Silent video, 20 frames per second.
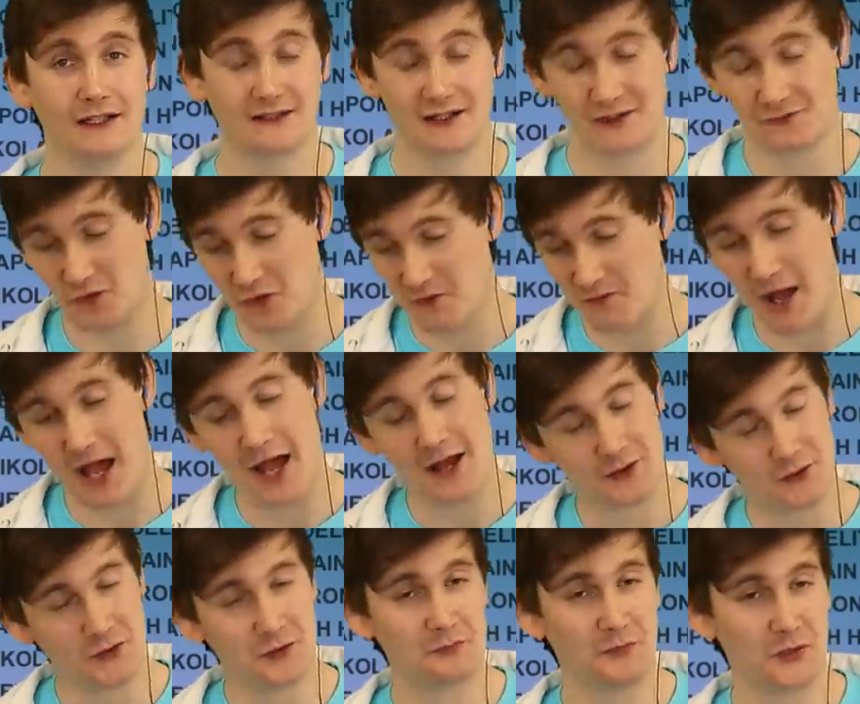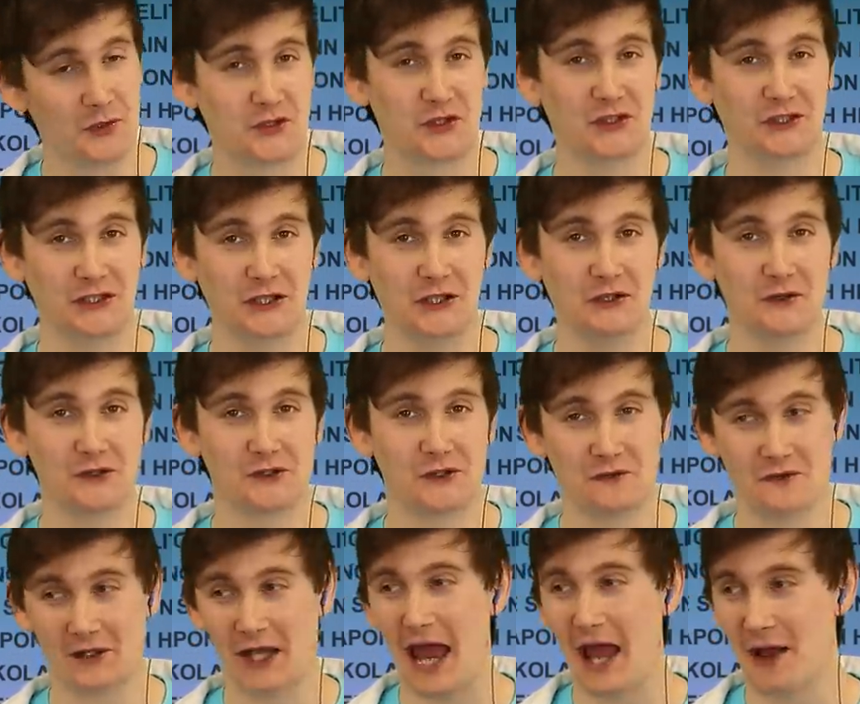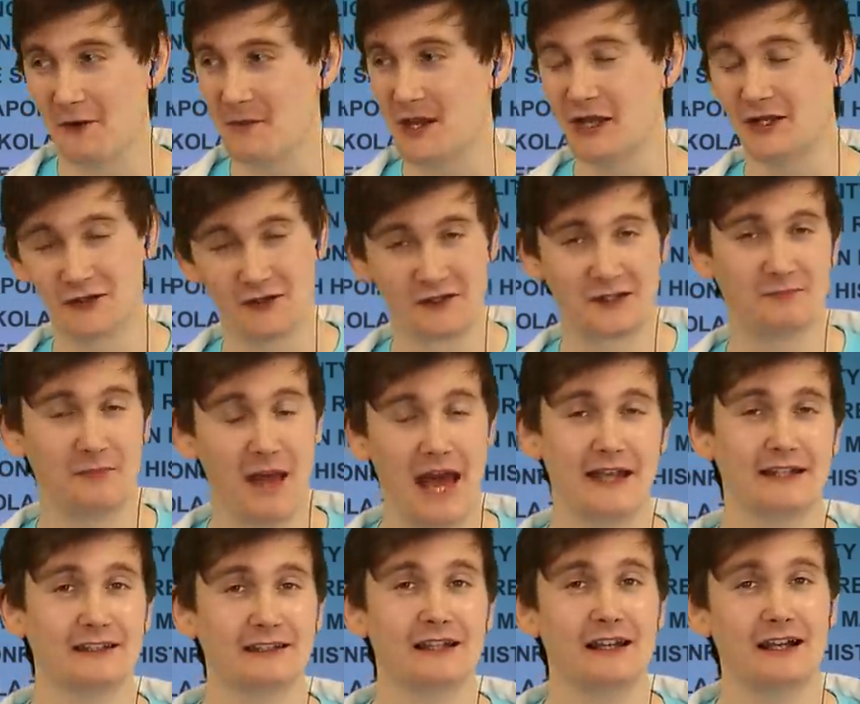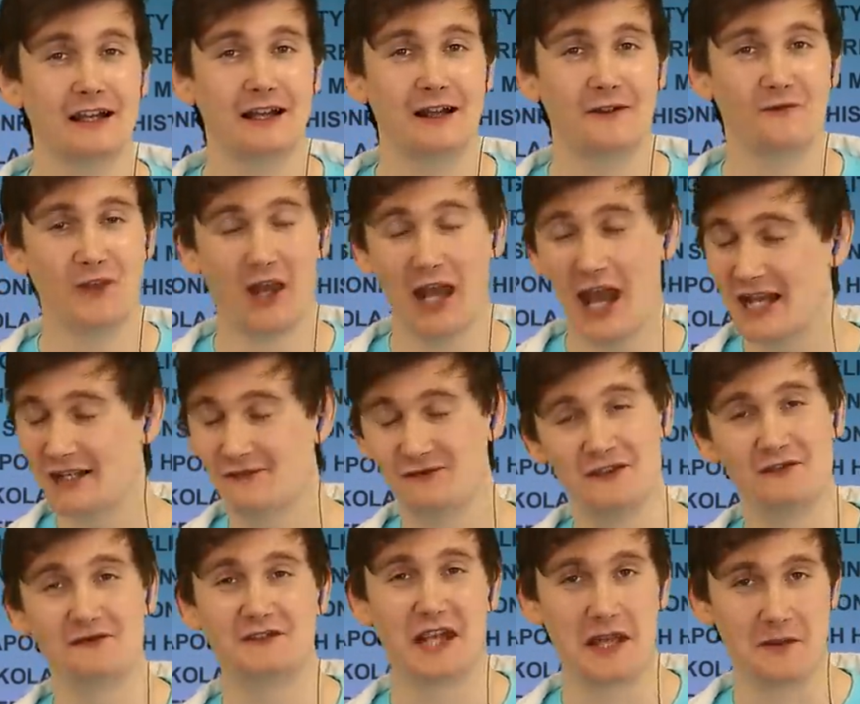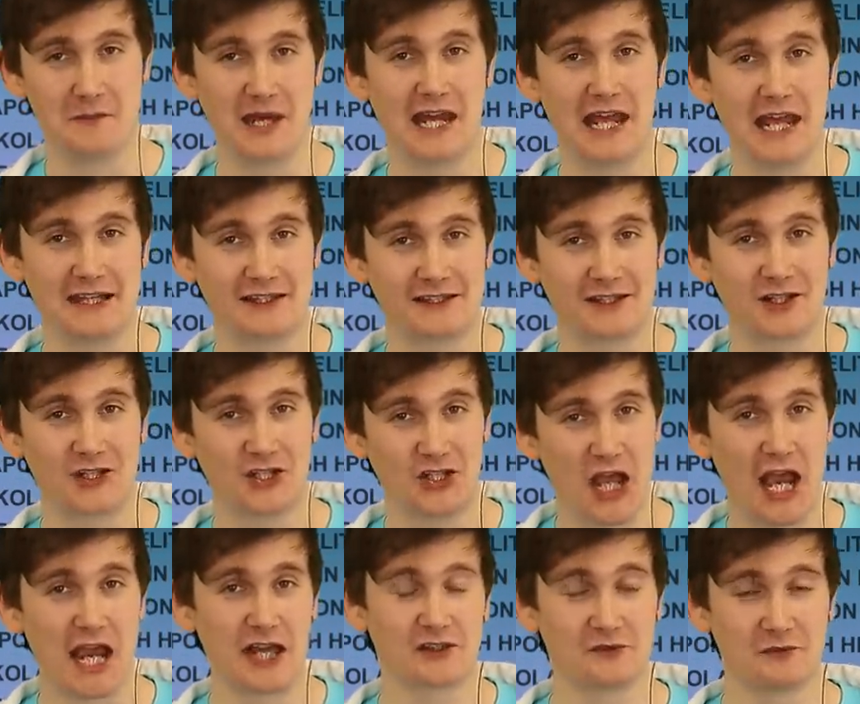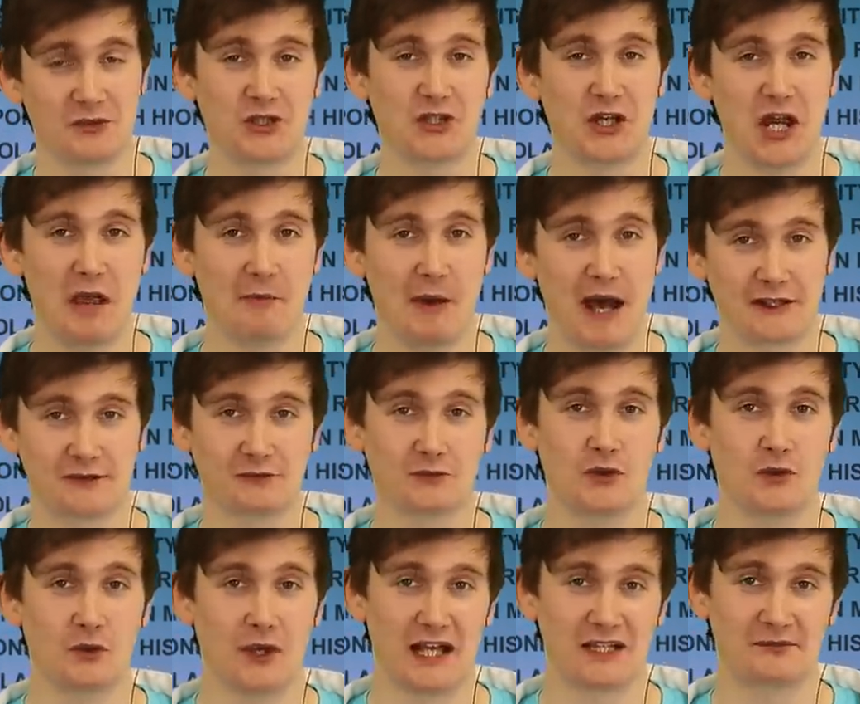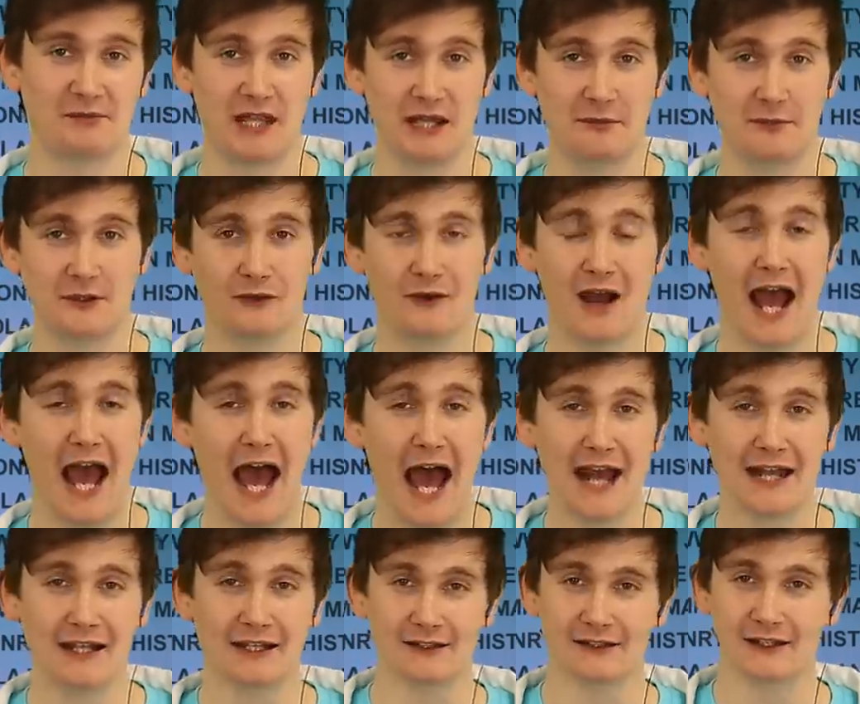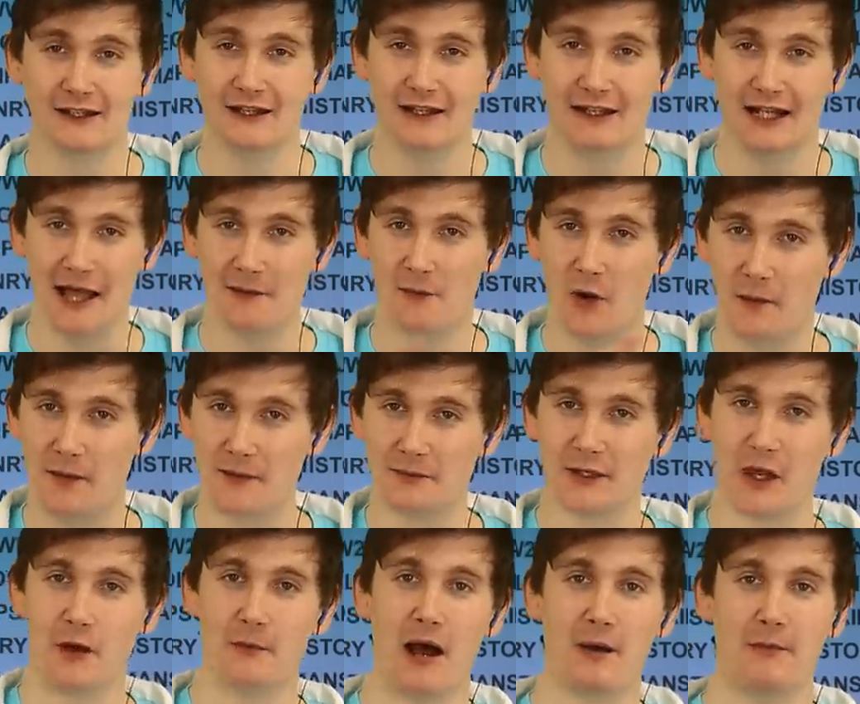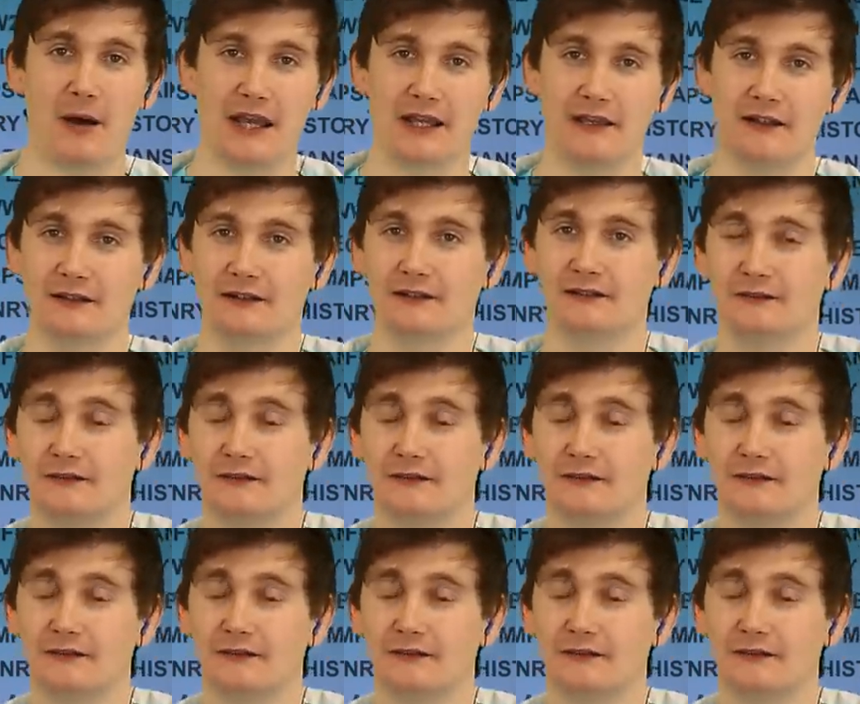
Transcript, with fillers: It's run by a good bunch of dudes who allowed me to just spend the last 15 minutes chatting some shit about some cool ass people and let more people know about Baiken.